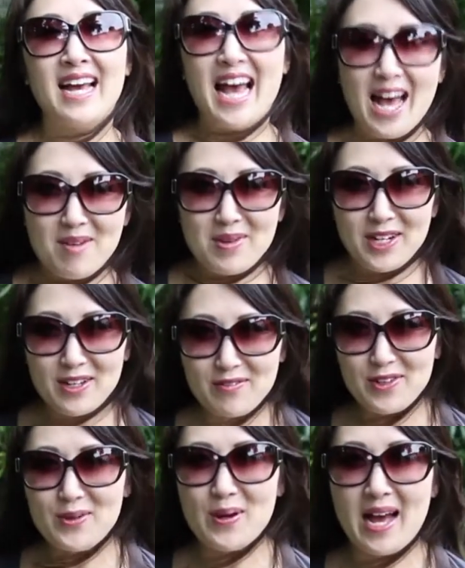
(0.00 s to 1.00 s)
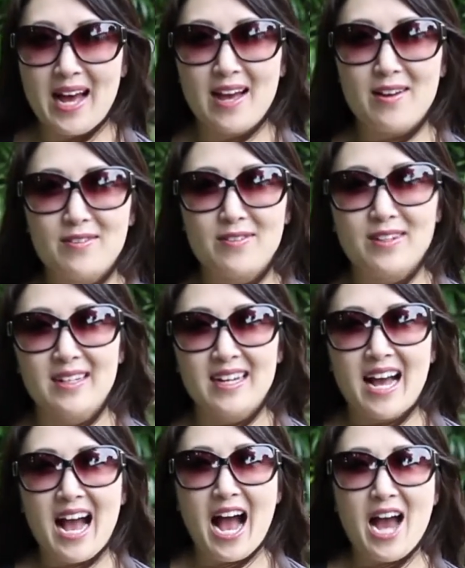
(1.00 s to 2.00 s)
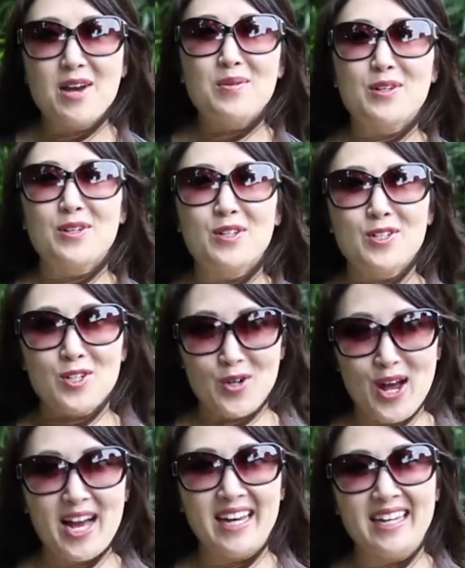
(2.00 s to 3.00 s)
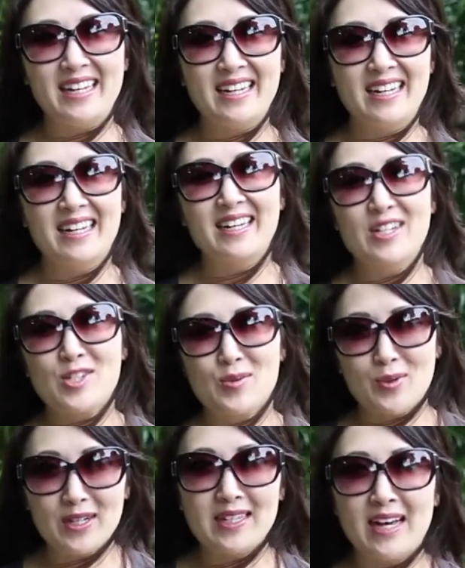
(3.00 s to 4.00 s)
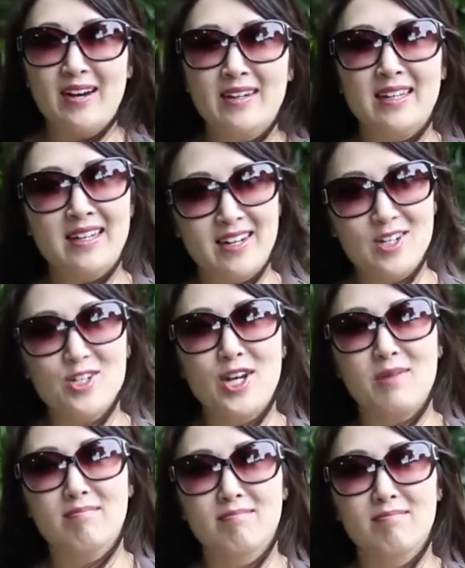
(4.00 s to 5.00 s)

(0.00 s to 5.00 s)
How many of you have, I will try to work out and get in shape?